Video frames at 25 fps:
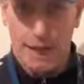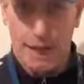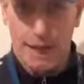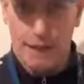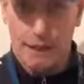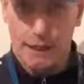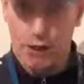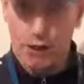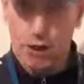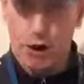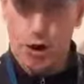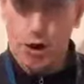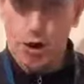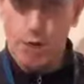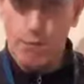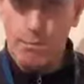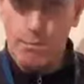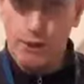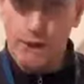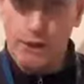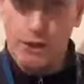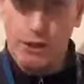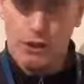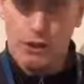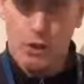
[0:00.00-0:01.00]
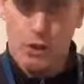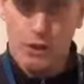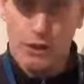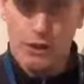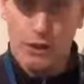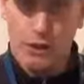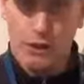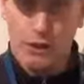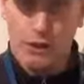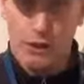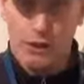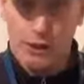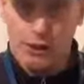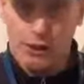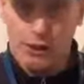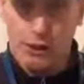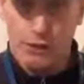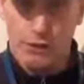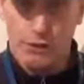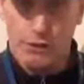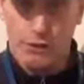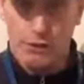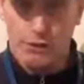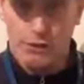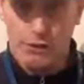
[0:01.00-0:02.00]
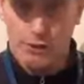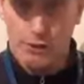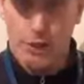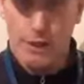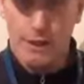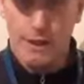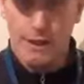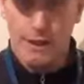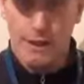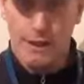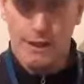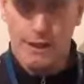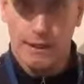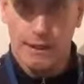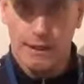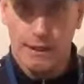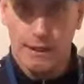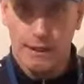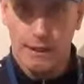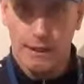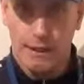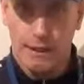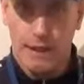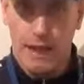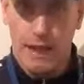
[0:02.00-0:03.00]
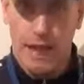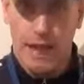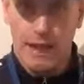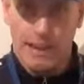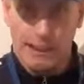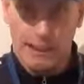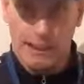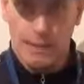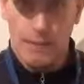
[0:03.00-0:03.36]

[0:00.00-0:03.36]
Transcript: And it's all based on constructive fraud and